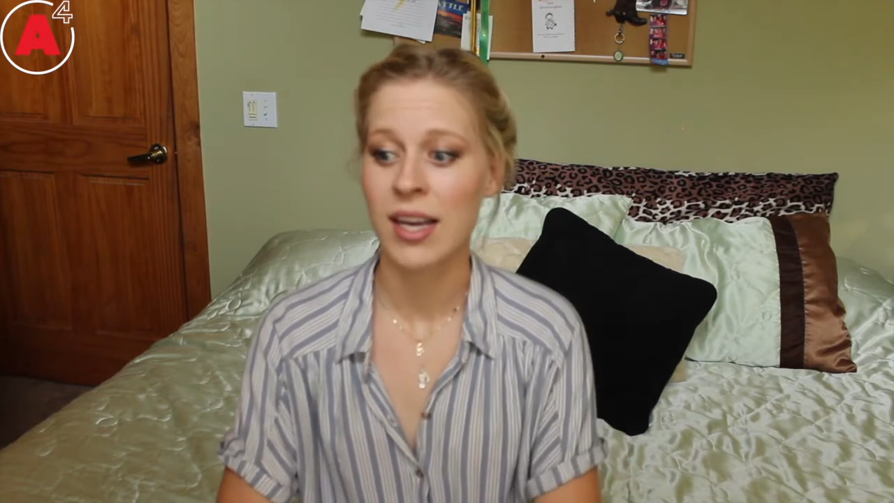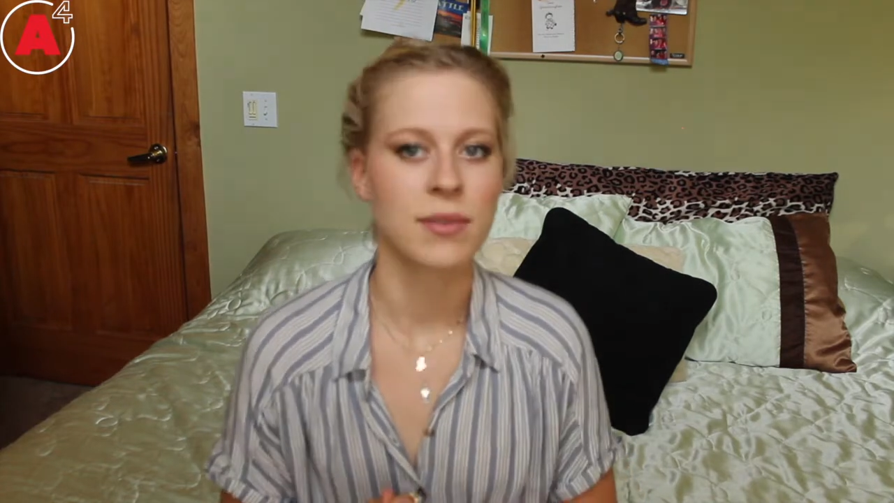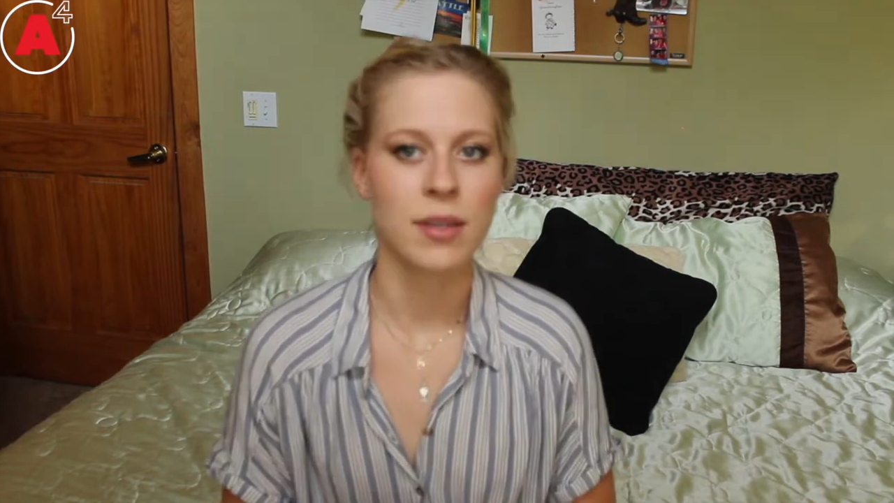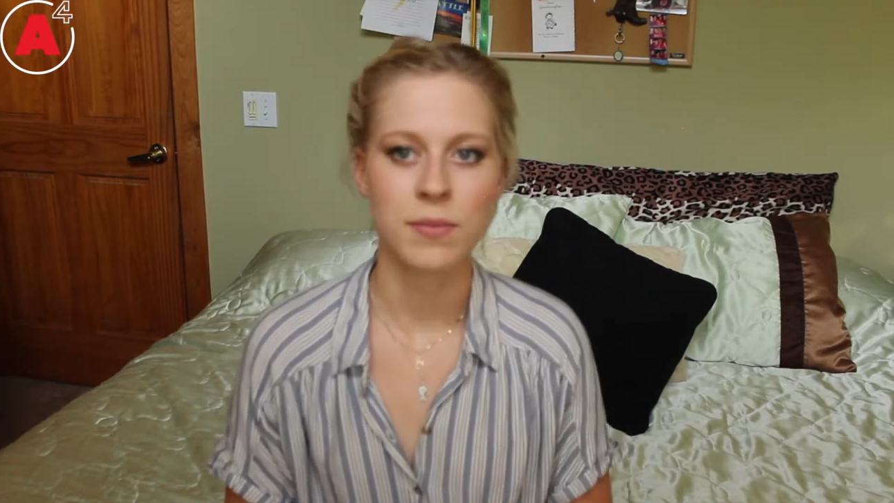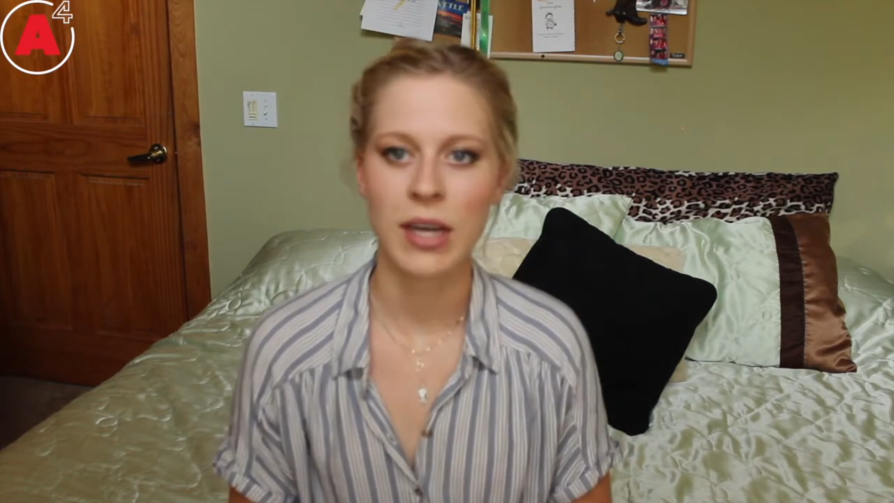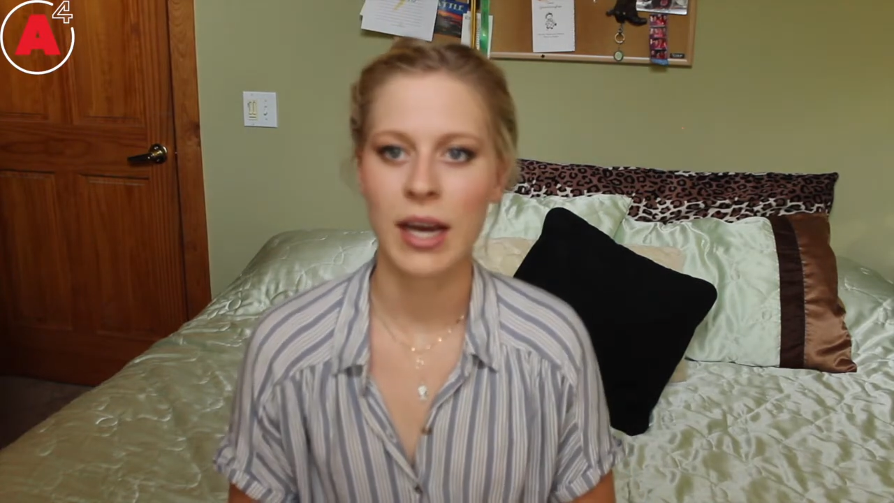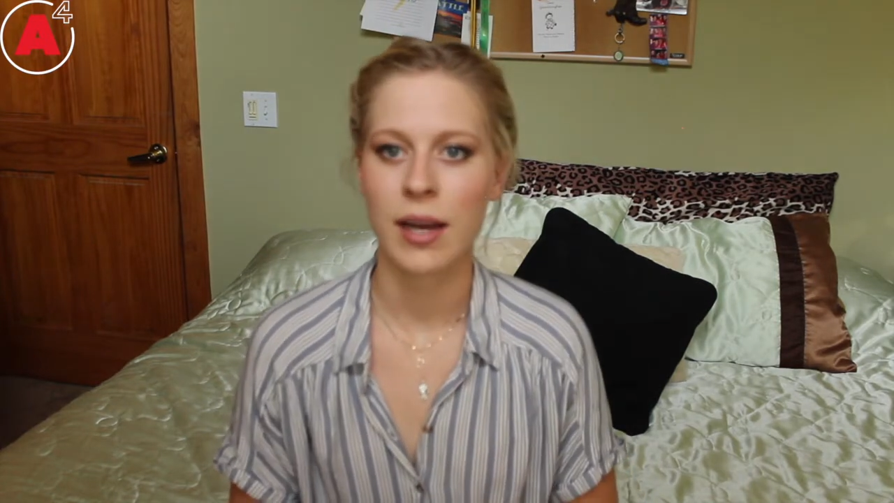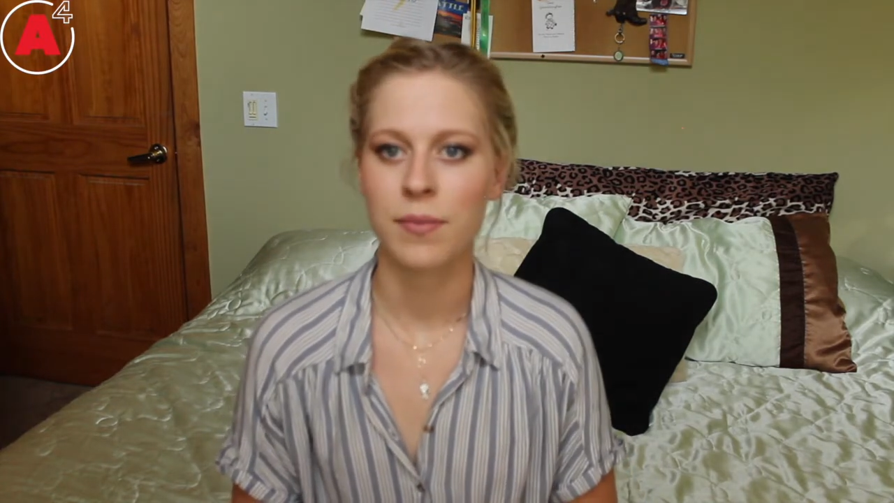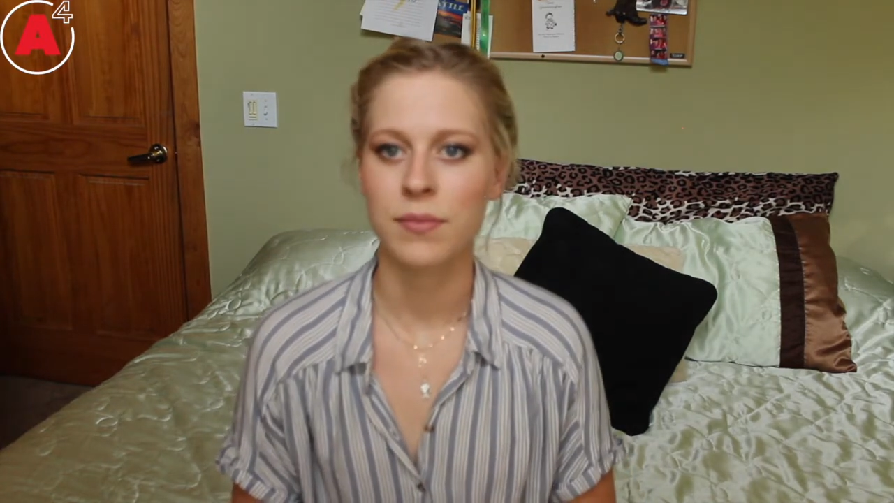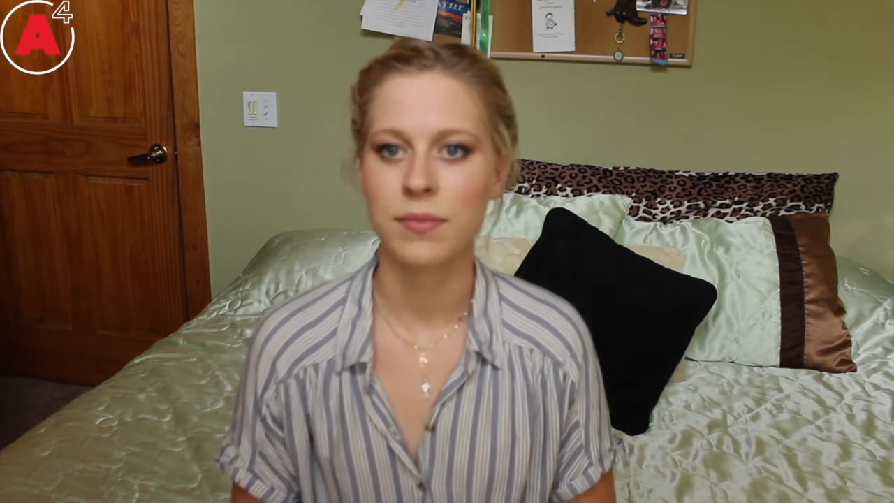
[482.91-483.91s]

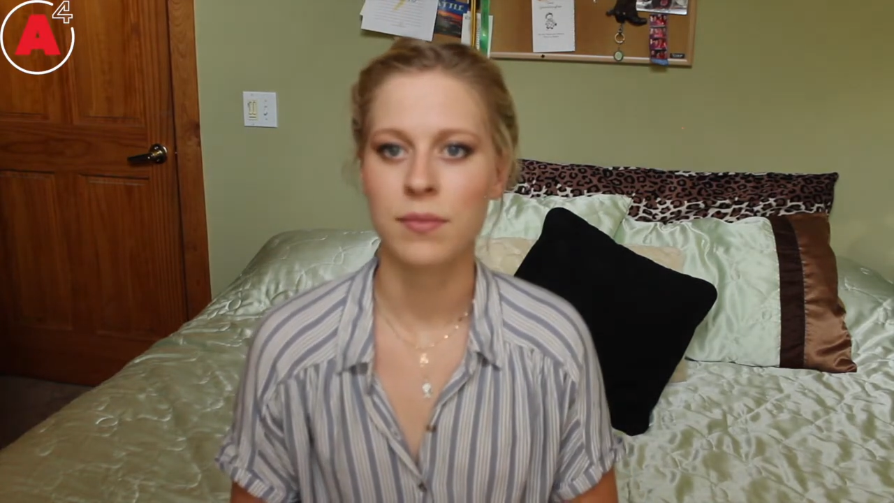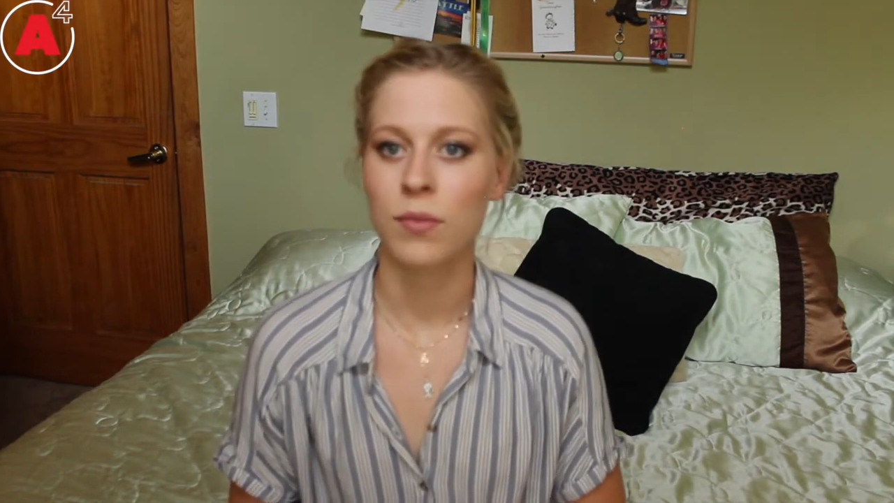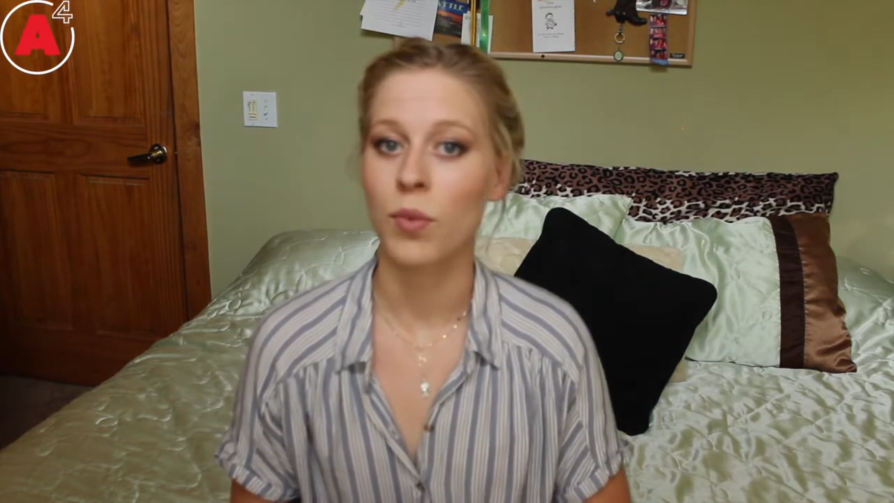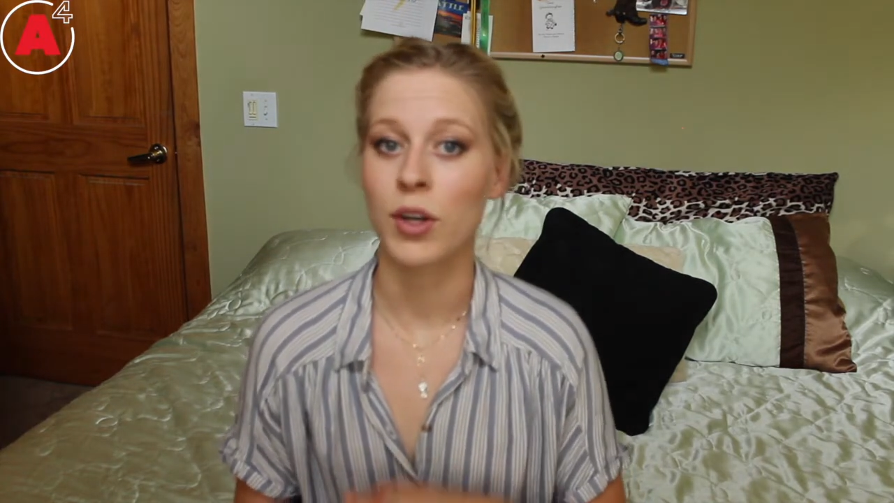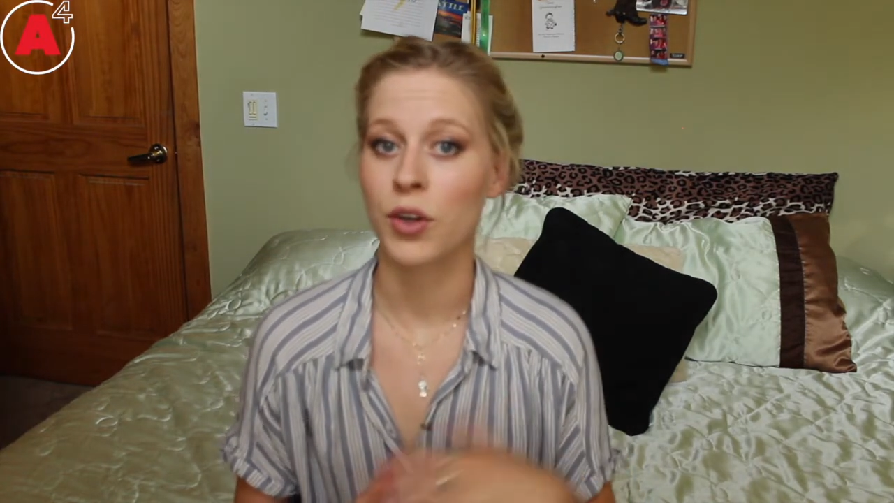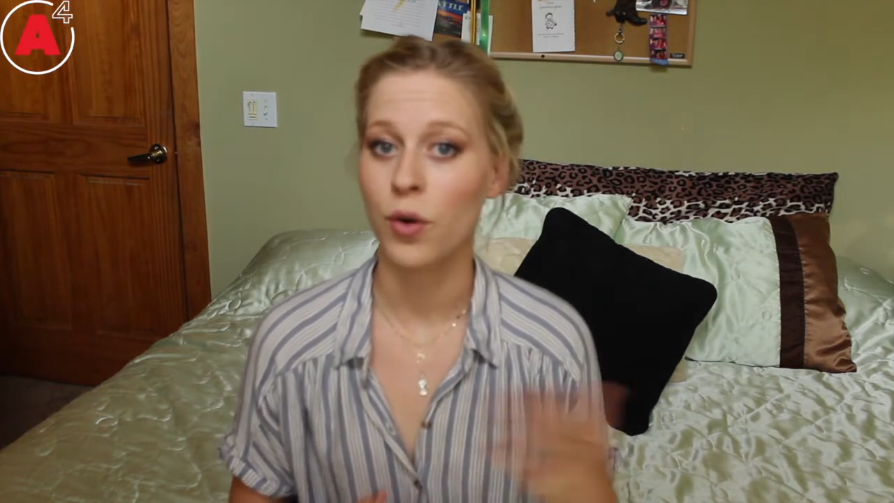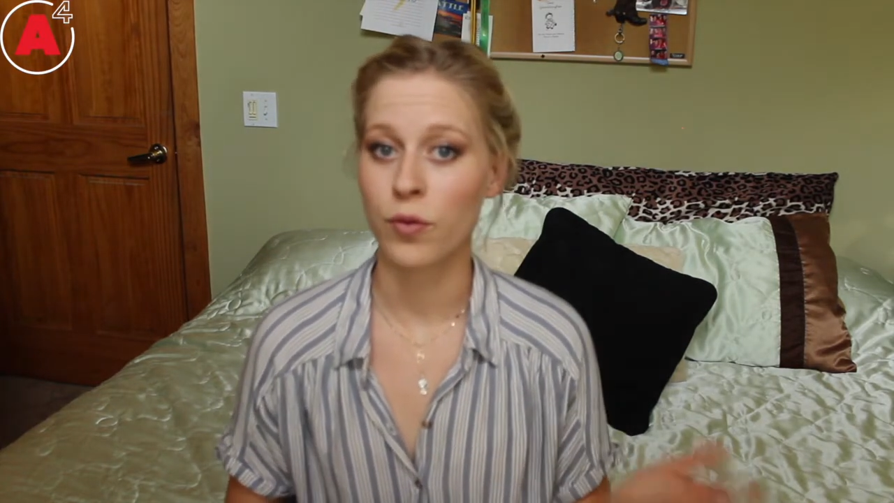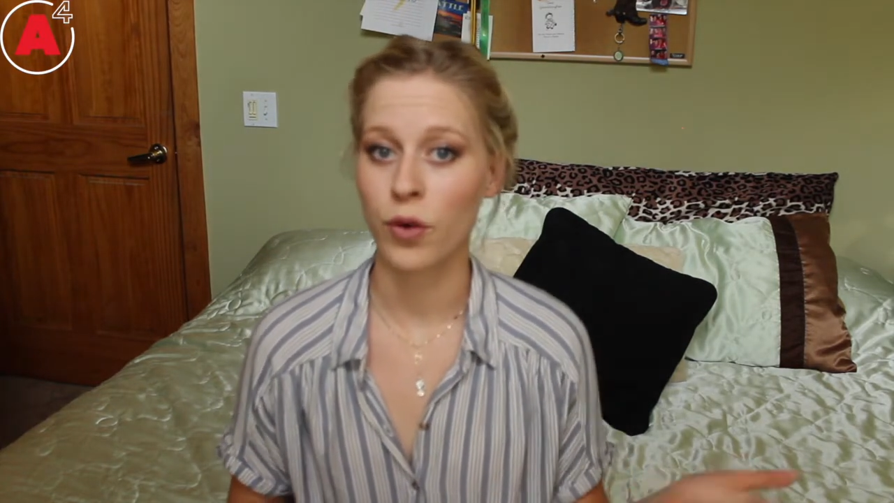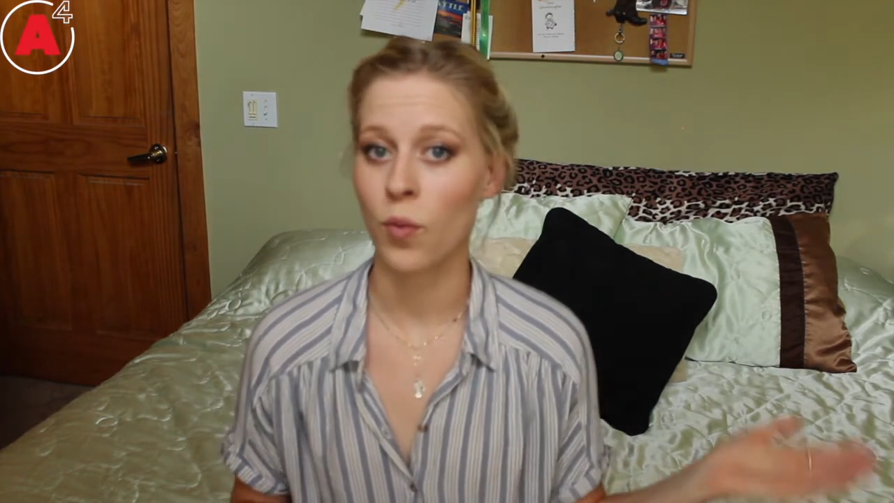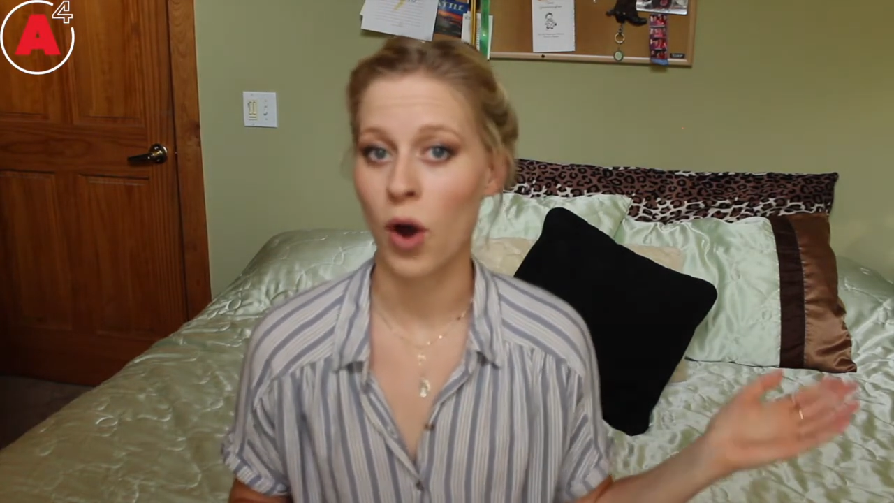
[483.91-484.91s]
Sometime when you go
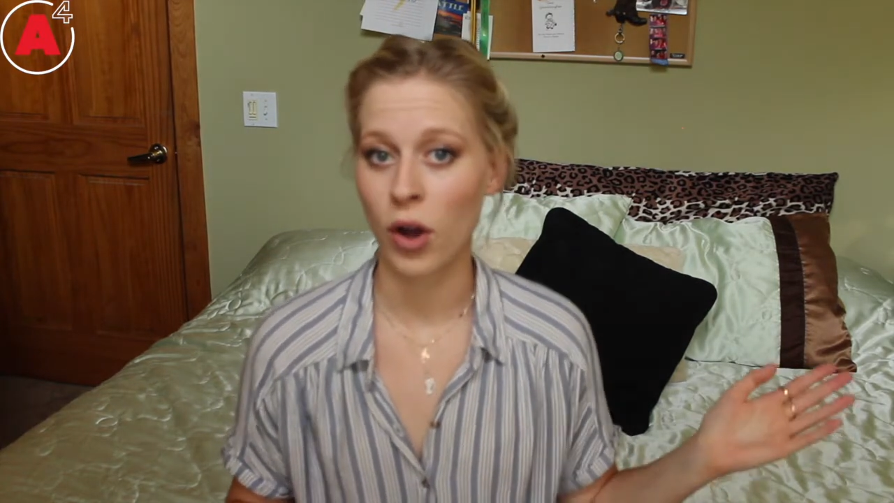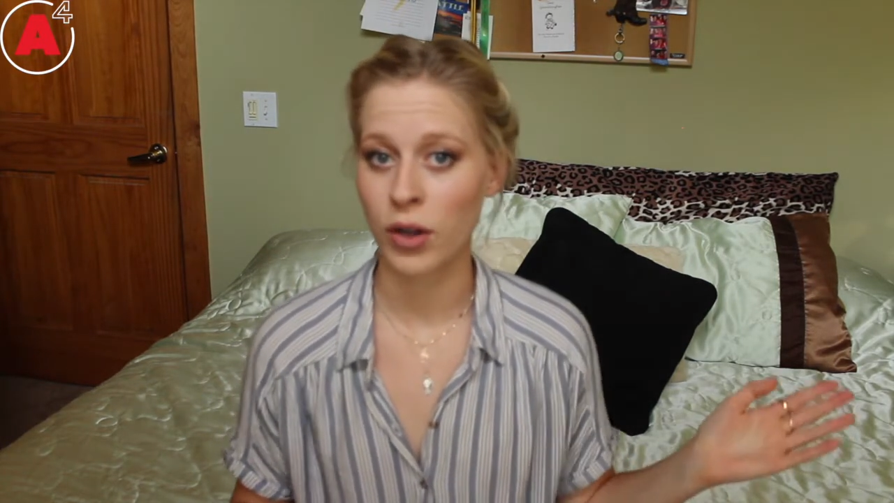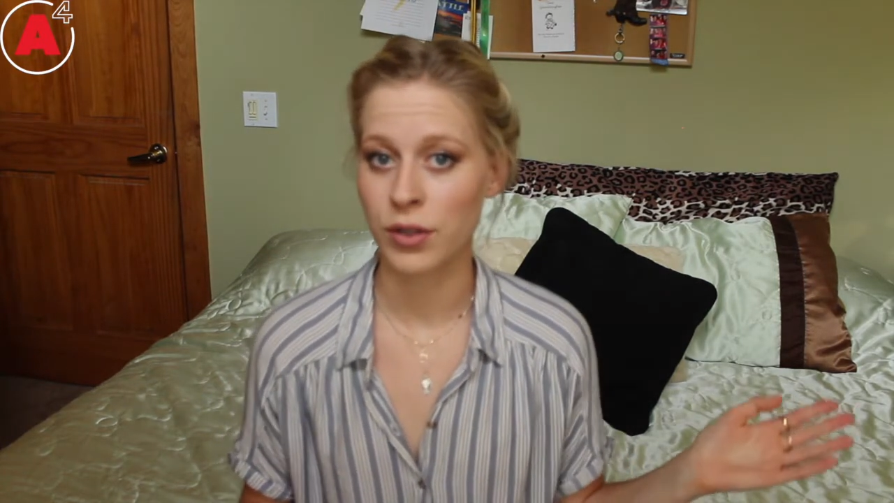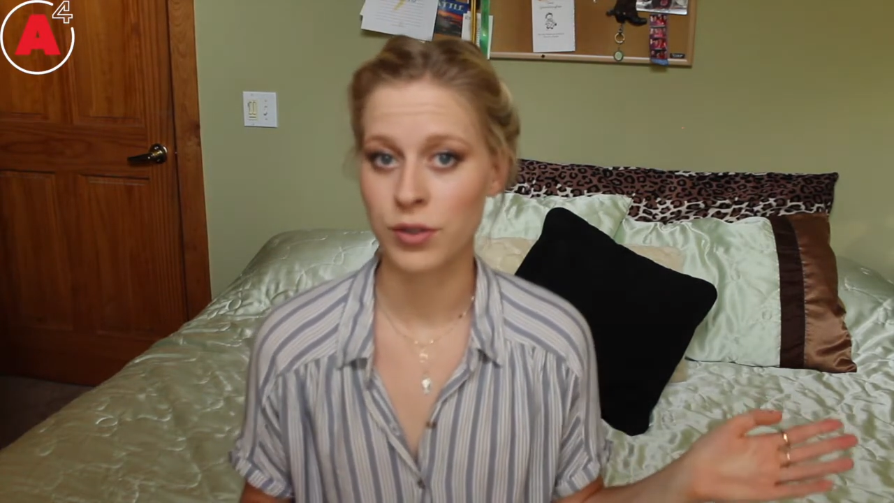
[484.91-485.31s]
for a walk,